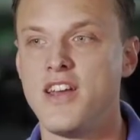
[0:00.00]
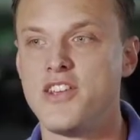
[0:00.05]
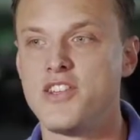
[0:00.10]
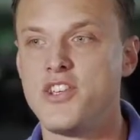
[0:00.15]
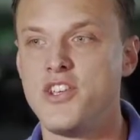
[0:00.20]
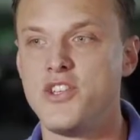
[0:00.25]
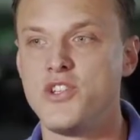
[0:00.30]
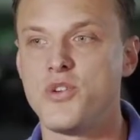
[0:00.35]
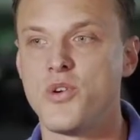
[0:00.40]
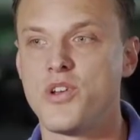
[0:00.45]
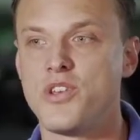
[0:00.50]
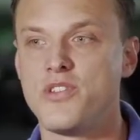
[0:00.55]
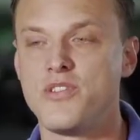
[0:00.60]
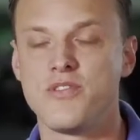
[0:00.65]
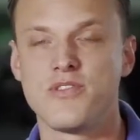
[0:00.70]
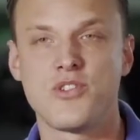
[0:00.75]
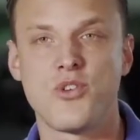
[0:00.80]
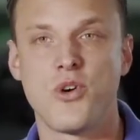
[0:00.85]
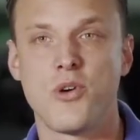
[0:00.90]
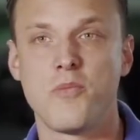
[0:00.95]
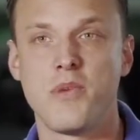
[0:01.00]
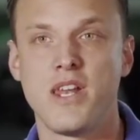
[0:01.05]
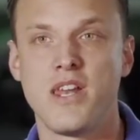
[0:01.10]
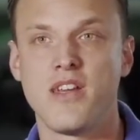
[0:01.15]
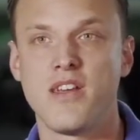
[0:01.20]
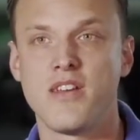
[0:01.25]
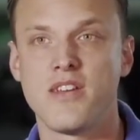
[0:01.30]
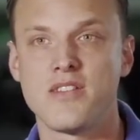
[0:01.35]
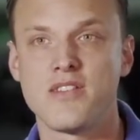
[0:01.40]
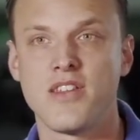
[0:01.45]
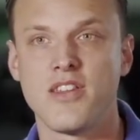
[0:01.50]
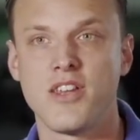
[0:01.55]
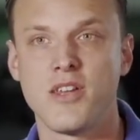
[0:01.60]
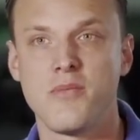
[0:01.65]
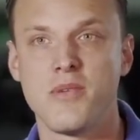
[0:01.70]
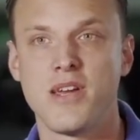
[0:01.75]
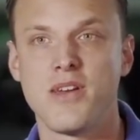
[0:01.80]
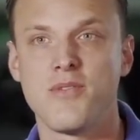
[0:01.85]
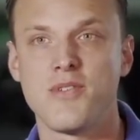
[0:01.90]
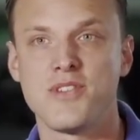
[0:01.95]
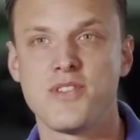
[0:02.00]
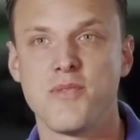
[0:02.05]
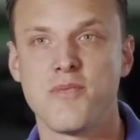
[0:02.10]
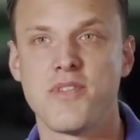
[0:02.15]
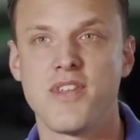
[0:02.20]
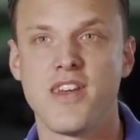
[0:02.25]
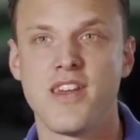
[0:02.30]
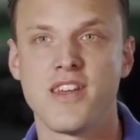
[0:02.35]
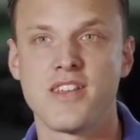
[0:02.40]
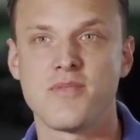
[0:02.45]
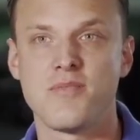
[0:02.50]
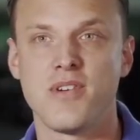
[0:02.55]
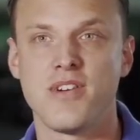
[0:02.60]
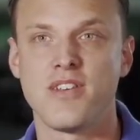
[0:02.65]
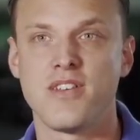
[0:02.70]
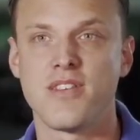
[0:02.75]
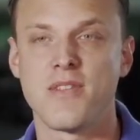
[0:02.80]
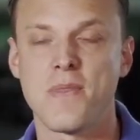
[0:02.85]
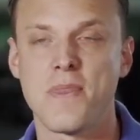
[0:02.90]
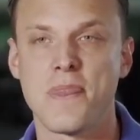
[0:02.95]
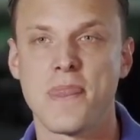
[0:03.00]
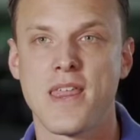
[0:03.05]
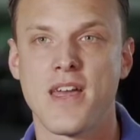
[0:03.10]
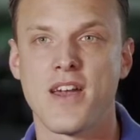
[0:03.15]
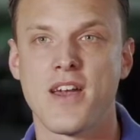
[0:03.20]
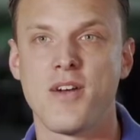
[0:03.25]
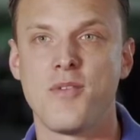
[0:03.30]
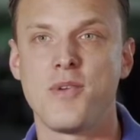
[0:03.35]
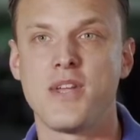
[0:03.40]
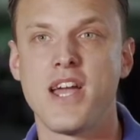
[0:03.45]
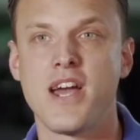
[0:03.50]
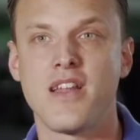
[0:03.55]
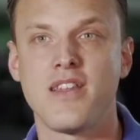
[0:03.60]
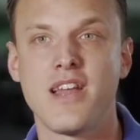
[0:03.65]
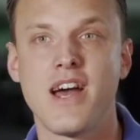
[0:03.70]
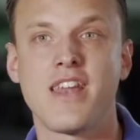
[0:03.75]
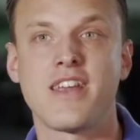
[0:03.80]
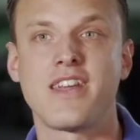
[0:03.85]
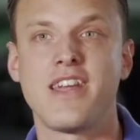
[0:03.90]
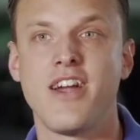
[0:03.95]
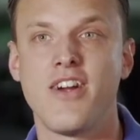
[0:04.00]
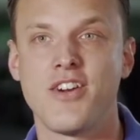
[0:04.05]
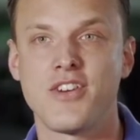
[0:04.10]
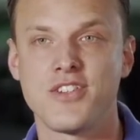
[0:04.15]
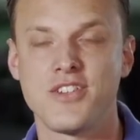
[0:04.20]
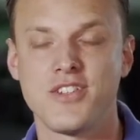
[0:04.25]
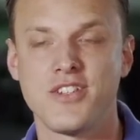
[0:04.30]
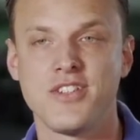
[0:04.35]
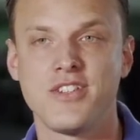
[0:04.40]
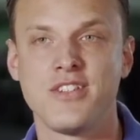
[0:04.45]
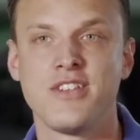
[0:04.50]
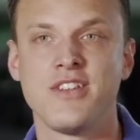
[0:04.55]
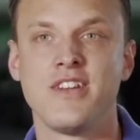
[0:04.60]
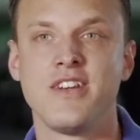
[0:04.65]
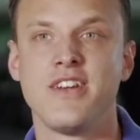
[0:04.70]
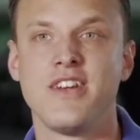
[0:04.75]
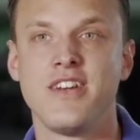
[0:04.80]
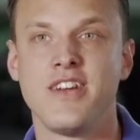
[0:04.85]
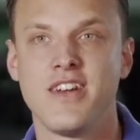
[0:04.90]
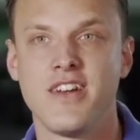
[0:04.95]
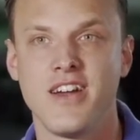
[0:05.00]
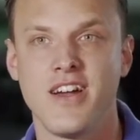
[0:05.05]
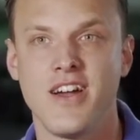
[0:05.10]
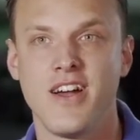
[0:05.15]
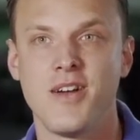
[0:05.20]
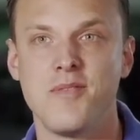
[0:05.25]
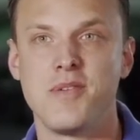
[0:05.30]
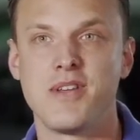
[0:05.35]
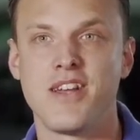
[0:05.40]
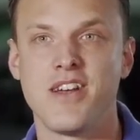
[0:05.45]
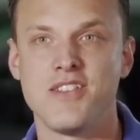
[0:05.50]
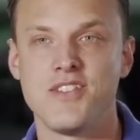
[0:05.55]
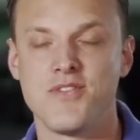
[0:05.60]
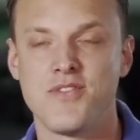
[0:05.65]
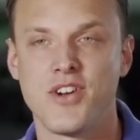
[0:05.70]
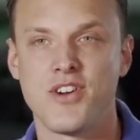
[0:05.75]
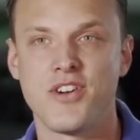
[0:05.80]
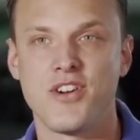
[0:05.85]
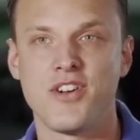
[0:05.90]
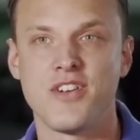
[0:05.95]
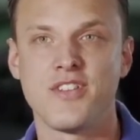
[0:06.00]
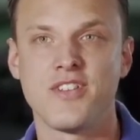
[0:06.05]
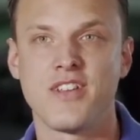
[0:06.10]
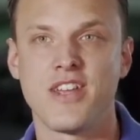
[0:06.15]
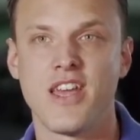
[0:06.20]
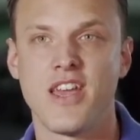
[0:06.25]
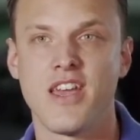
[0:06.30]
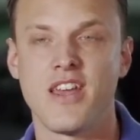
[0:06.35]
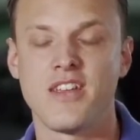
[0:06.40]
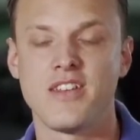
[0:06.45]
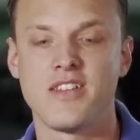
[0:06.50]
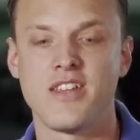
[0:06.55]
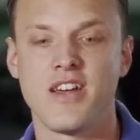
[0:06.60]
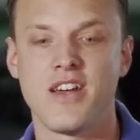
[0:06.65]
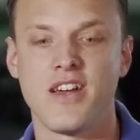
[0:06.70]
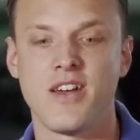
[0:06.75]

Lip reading: enjoyed tormenting us a little bit with some things, but we got a lot of character because of her. And